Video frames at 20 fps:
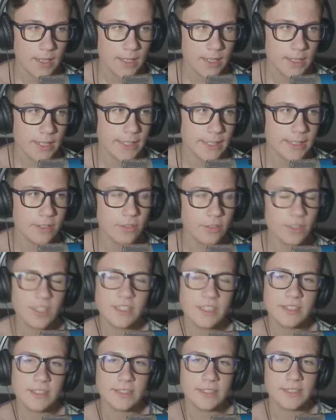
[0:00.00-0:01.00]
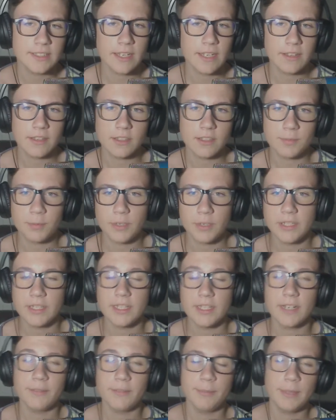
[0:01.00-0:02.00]
And I can honestly say at this point
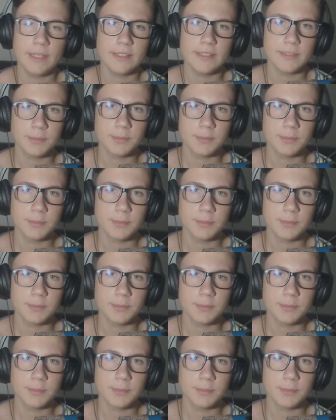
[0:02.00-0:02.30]
that I've made some